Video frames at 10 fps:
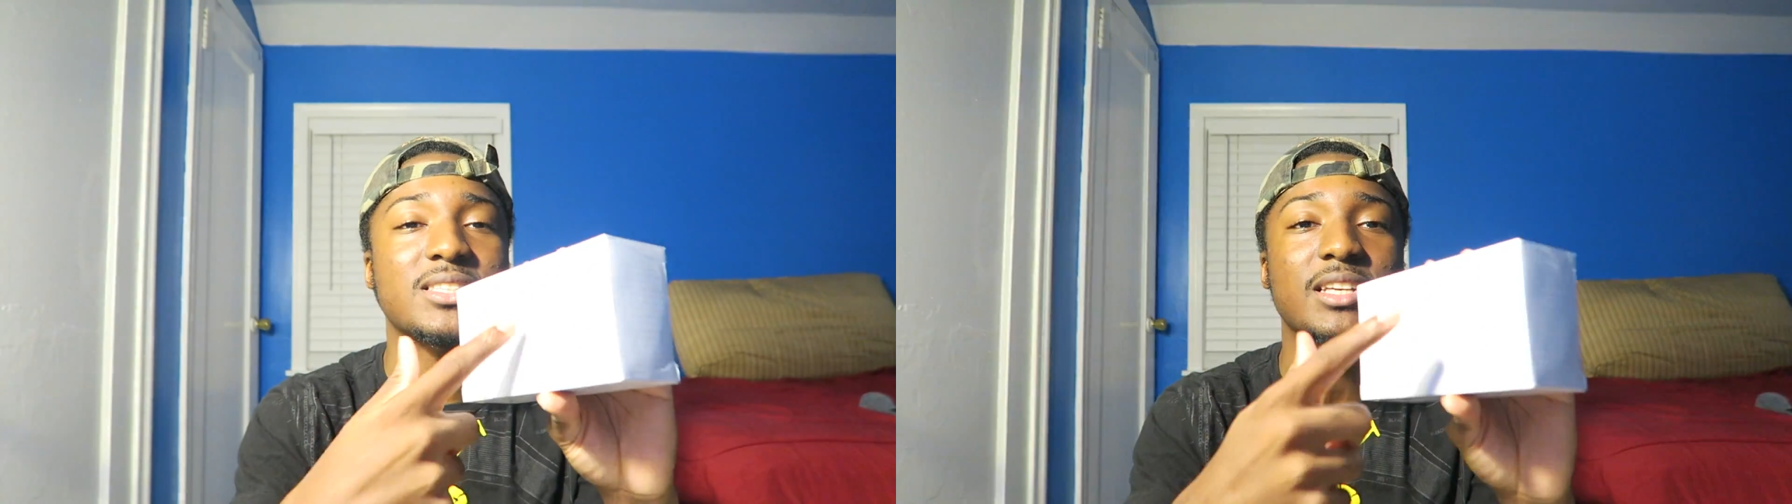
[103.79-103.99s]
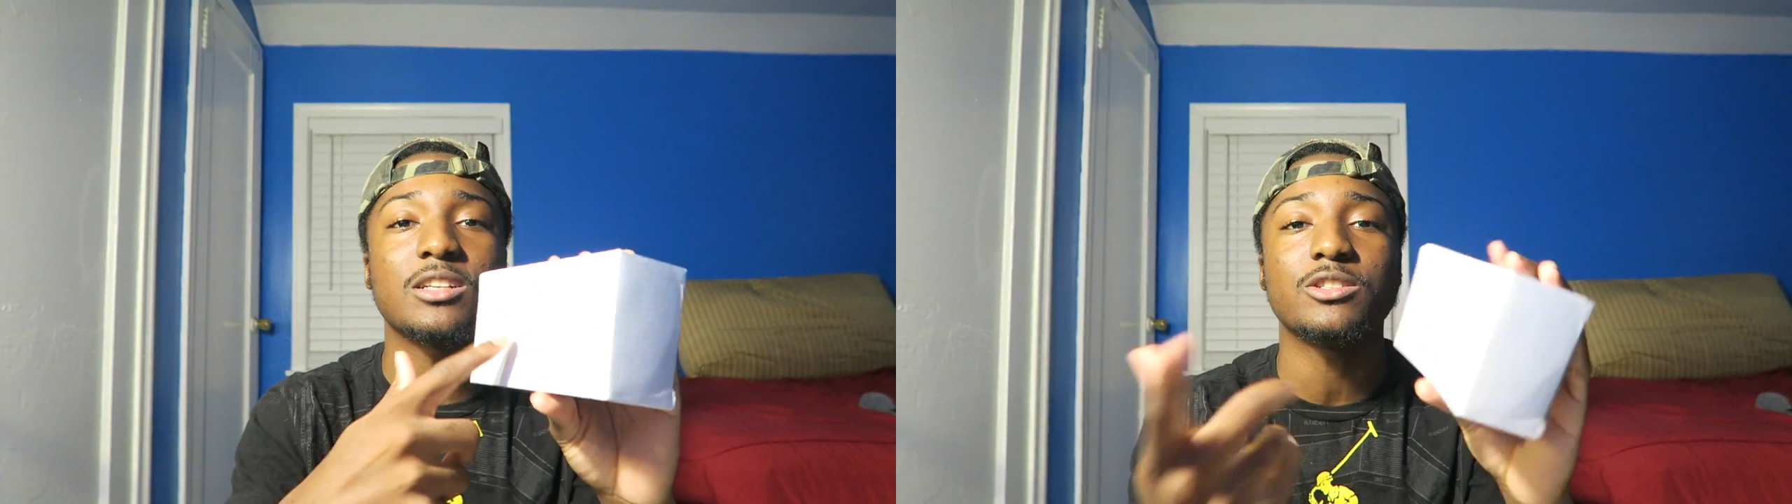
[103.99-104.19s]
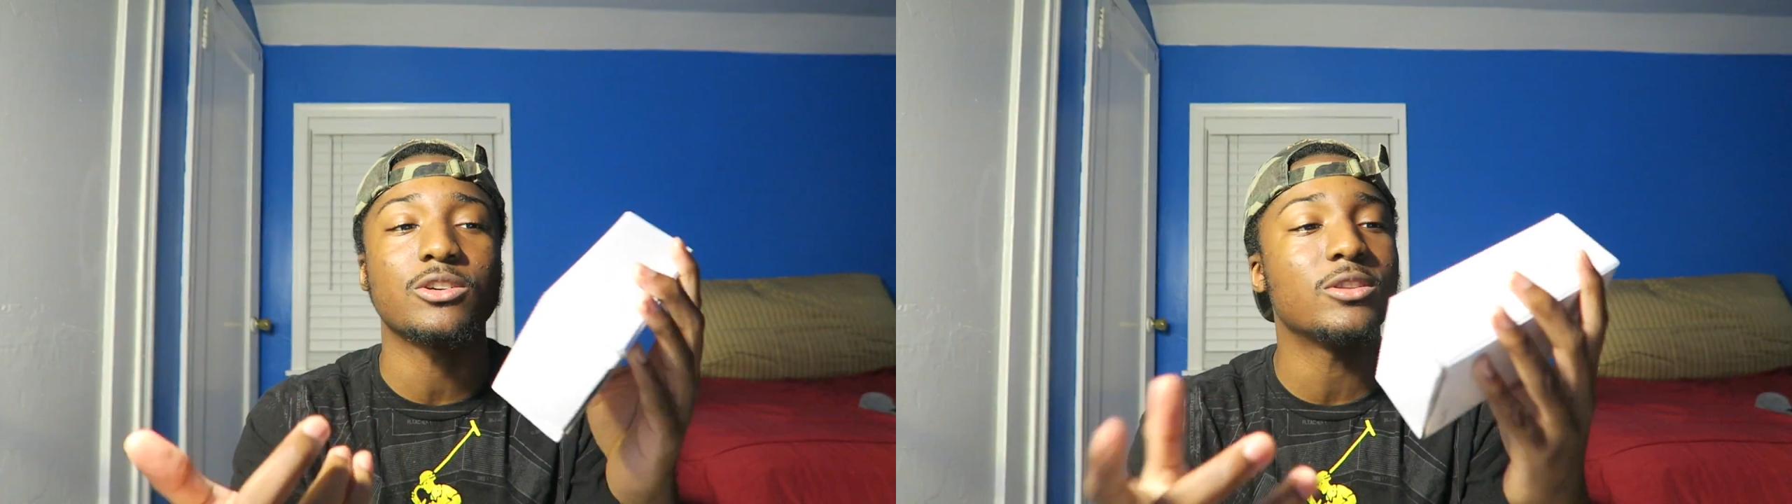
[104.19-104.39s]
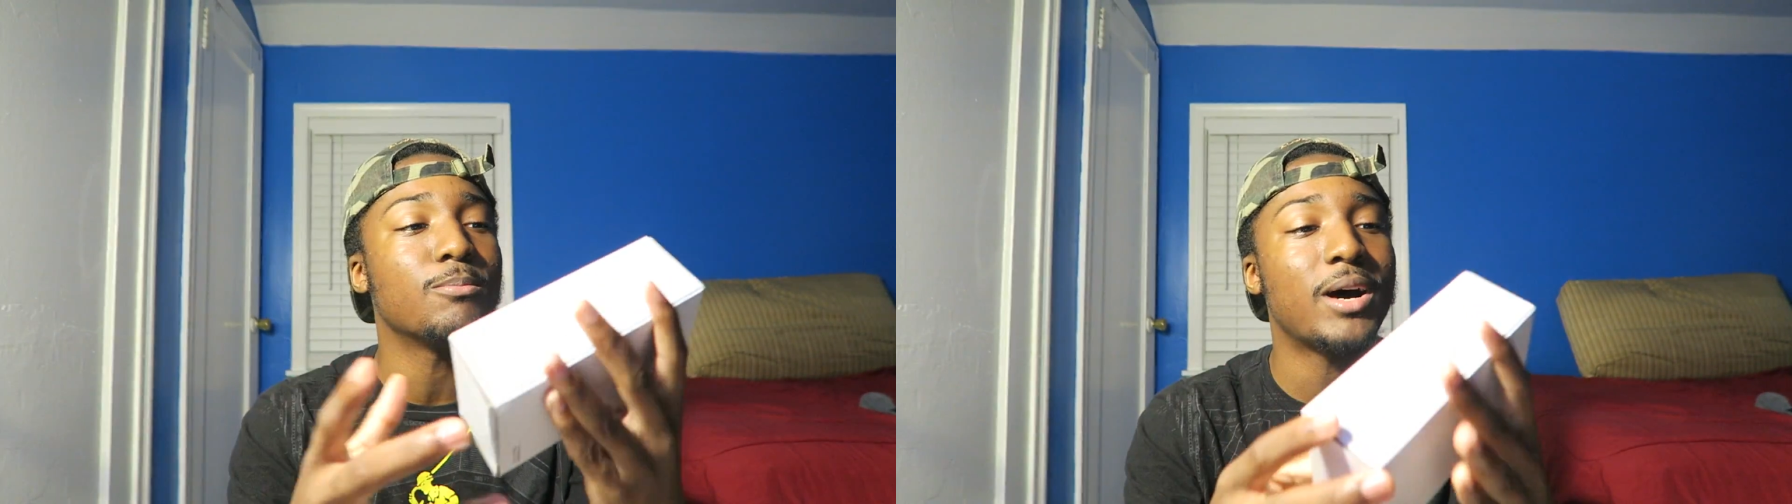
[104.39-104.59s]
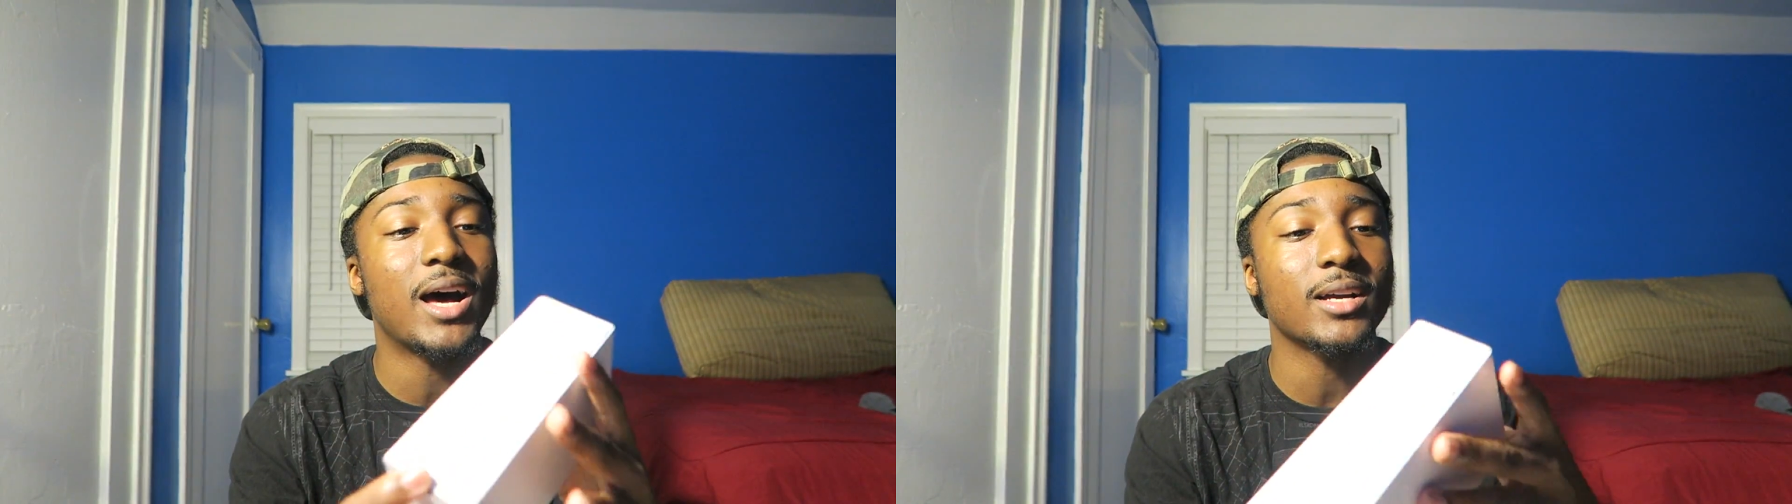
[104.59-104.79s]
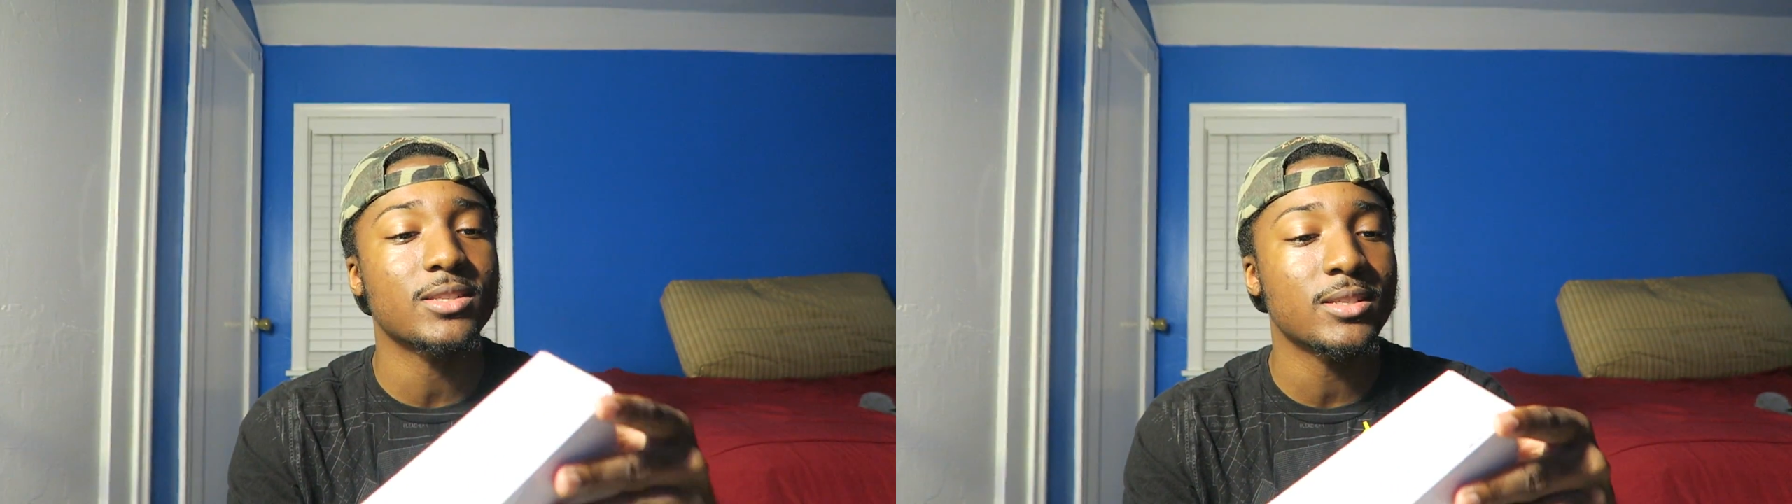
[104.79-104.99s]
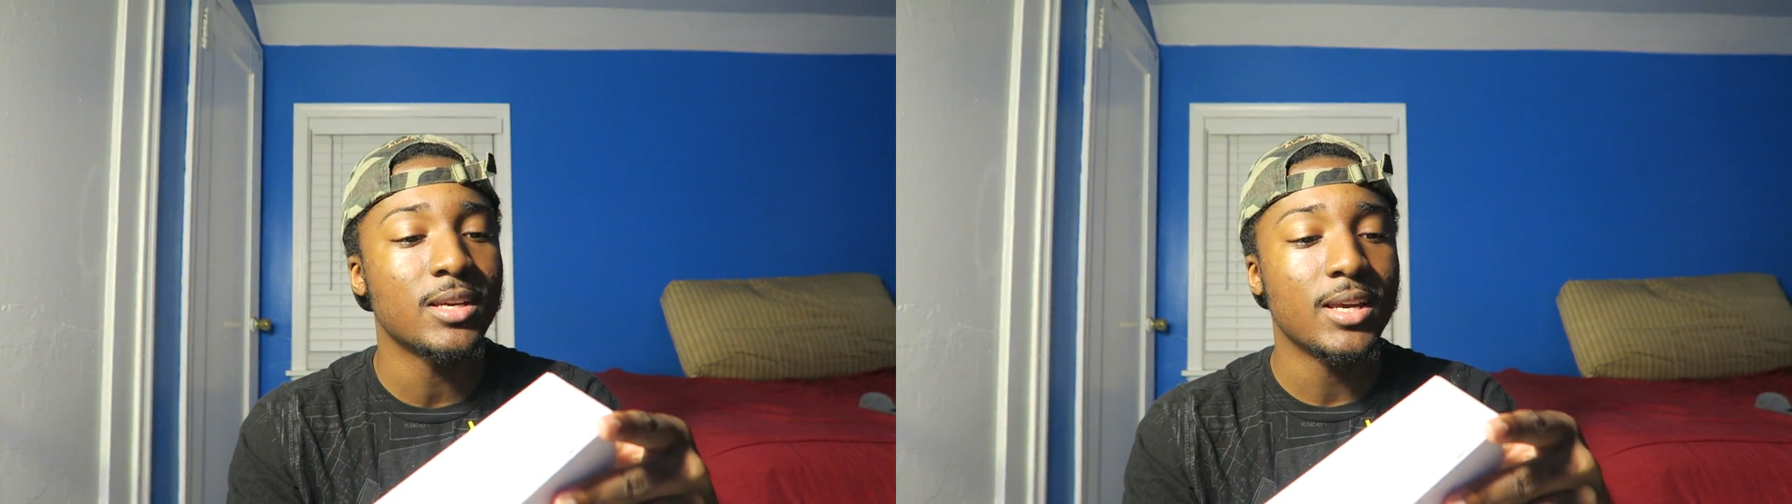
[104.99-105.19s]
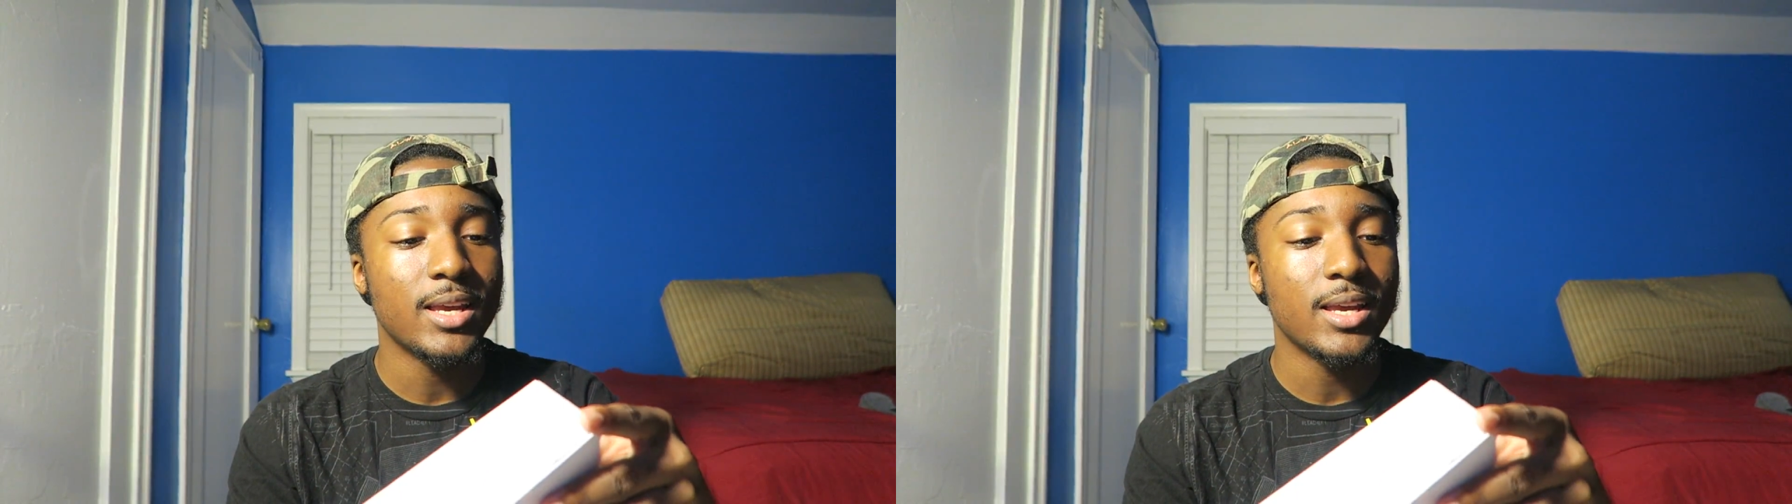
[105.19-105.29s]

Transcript: signature on the box.